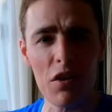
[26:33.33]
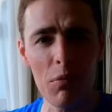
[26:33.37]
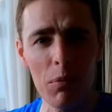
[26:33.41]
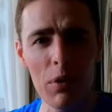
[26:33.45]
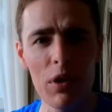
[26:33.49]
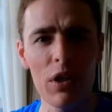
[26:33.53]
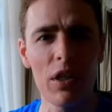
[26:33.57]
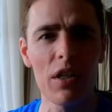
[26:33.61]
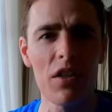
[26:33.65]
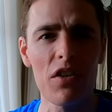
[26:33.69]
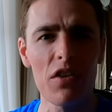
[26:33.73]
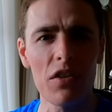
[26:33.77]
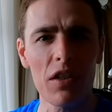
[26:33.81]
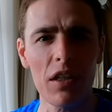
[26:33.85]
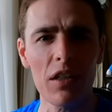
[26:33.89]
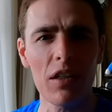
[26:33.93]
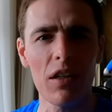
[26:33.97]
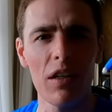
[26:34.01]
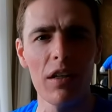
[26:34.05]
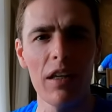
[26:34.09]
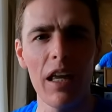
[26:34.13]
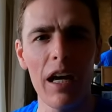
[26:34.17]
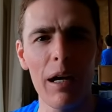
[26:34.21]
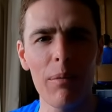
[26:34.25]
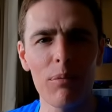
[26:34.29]
somewhere you can stick
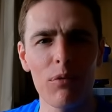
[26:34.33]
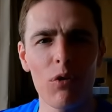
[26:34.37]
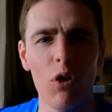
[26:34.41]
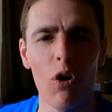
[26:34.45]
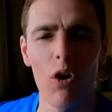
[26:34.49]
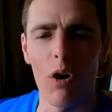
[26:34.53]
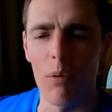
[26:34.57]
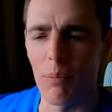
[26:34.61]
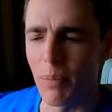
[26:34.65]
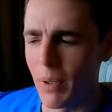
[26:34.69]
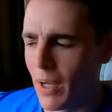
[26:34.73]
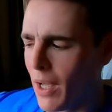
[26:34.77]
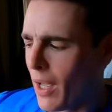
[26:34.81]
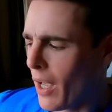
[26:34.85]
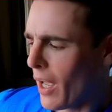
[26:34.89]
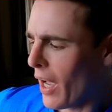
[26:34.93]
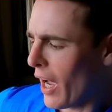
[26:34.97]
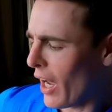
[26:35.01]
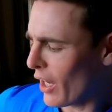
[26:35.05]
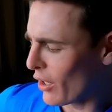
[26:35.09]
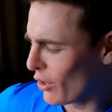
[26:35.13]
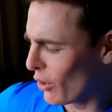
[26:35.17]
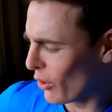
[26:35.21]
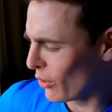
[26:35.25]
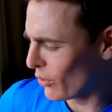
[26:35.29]
your laptop,
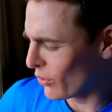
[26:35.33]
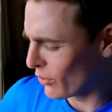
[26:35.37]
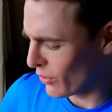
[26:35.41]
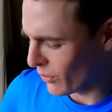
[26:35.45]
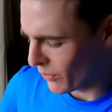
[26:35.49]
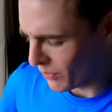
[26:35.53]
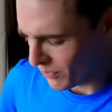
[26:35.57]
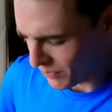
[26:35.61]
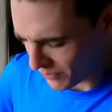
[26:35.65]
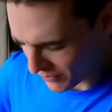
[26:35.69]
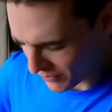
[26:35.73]
a good